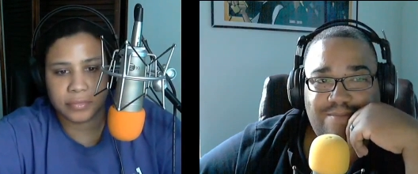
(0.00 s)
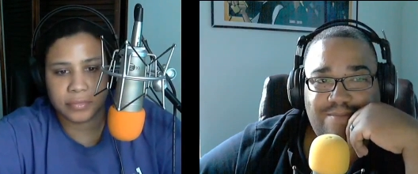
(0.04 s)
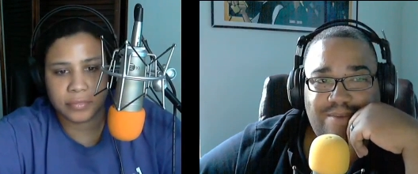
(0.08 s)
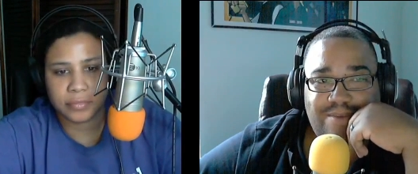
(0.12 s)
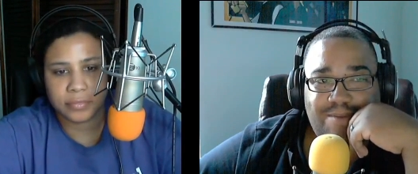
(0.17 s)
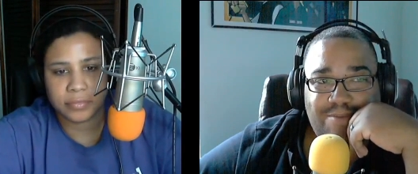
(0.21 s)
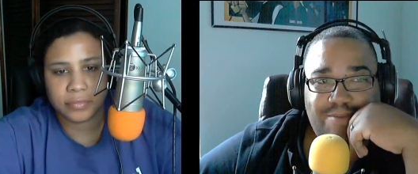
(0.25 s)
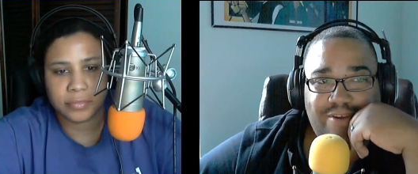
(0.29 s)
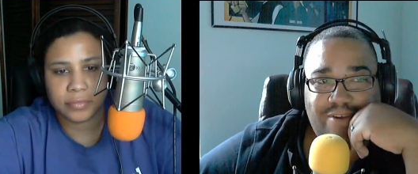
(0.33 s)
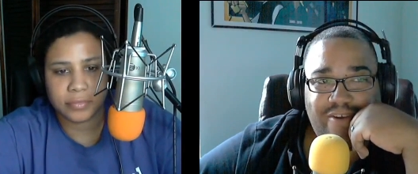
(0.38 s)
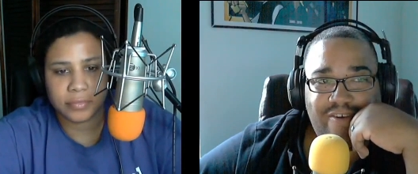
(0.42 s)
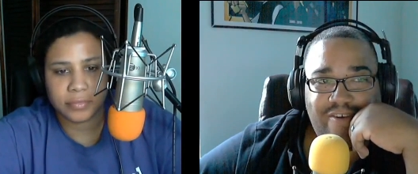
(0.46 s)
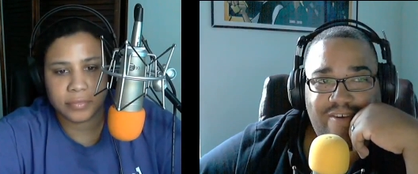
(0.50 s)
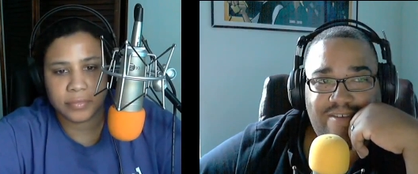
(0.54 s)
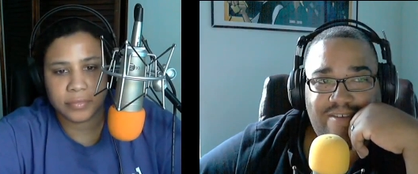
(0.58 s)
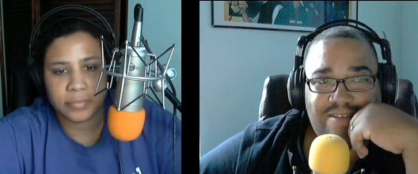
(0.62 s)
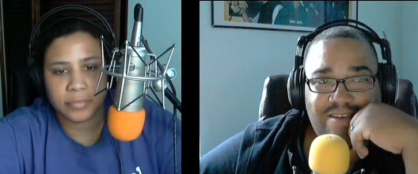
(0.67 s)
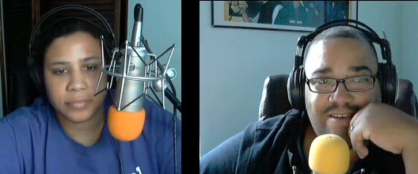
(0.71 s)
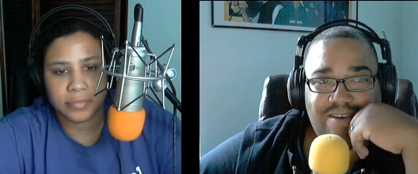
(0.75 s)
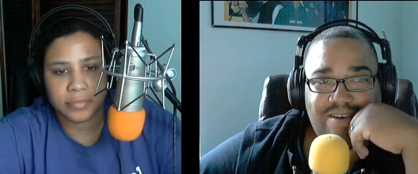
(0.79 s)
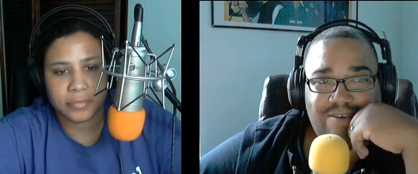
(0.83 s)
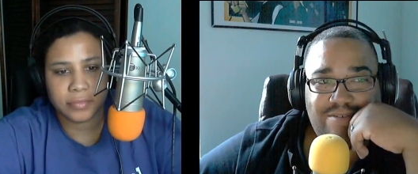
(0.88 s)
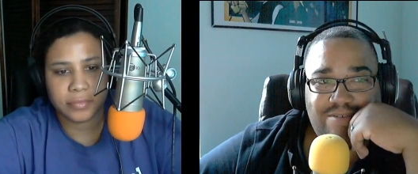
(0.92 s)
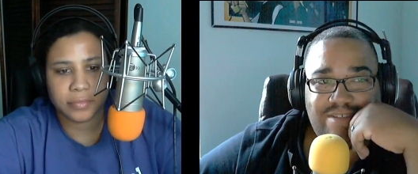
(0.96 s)
Speaker 1: I'm curious to
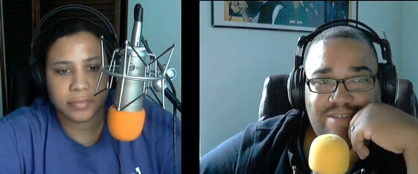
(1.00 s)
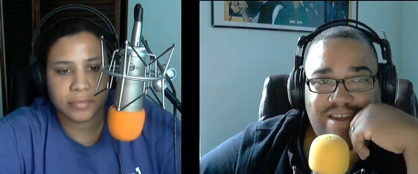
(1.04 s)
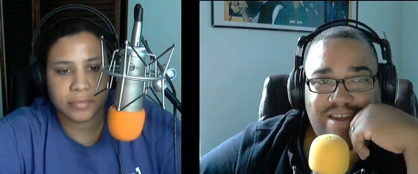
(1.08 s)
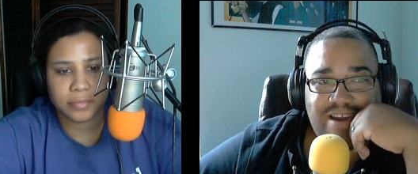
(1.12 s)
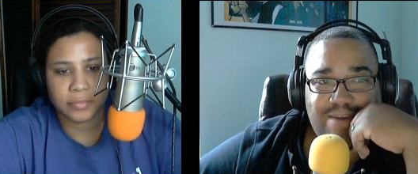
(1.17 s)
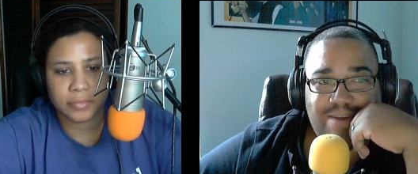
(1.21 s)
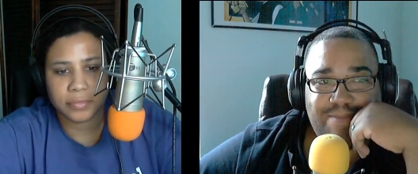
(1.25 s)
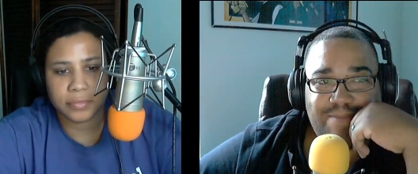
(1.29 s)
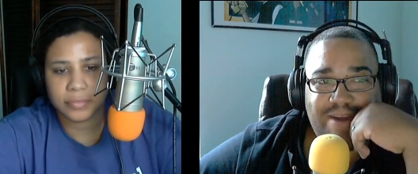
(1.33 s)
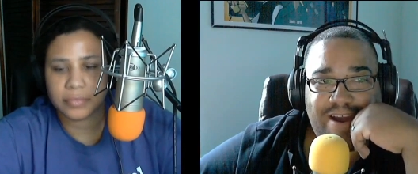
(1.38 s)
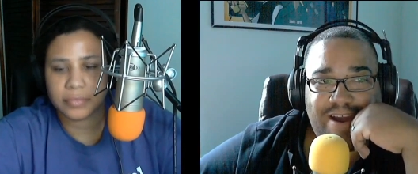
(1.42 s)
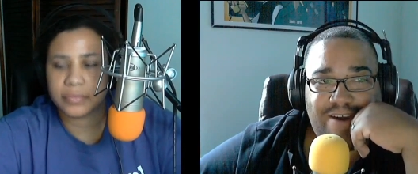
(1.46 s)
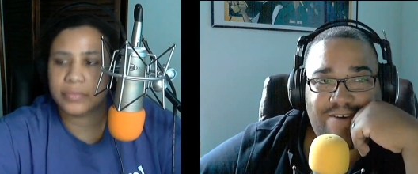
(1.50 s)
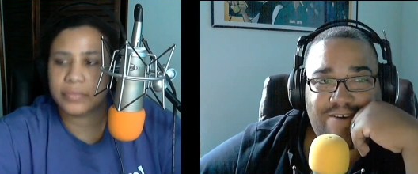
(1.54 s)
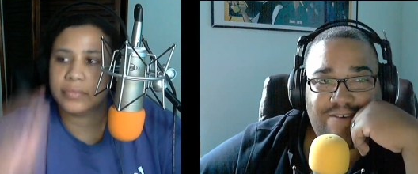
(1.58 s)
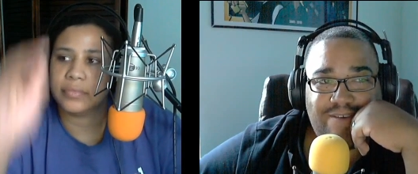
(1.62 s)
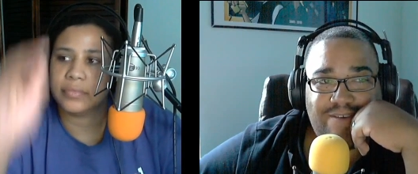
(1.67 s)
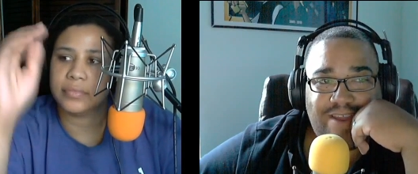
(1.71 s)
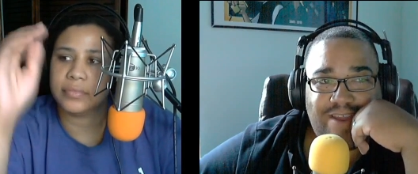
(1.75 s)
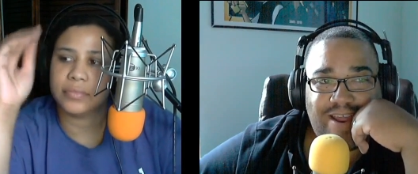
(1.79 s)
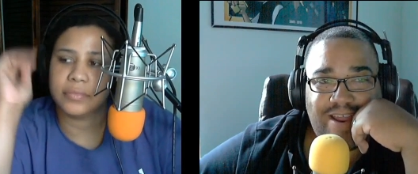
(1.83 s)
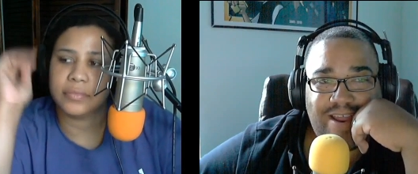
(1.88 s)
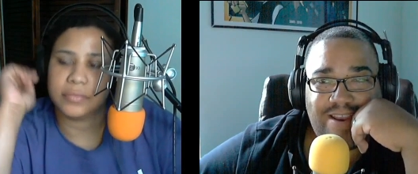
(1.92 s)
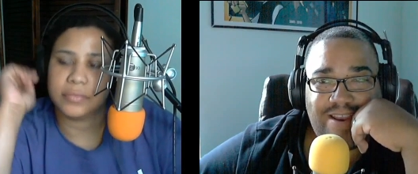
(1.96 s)
go check them out,
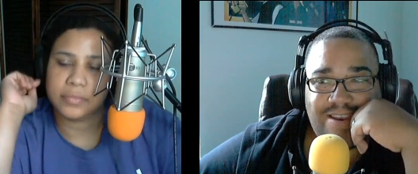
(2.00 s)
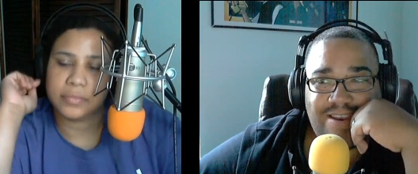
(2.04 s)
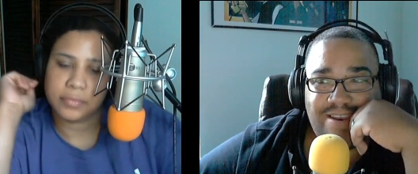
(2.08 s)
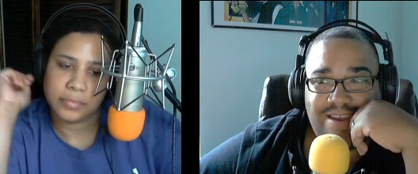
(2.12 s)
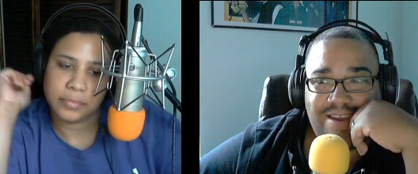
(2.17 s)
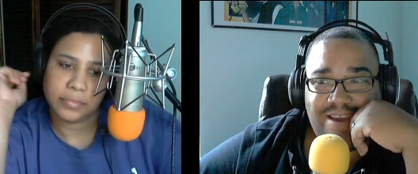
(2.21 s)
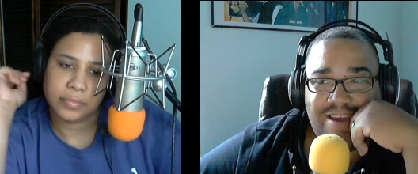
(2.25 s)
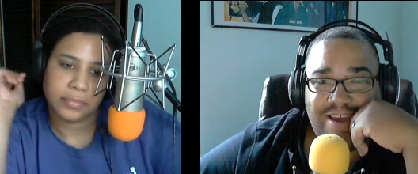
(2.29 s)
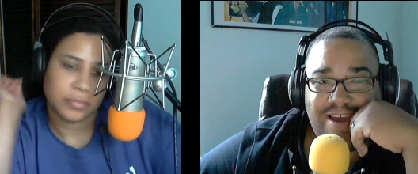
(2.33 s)
and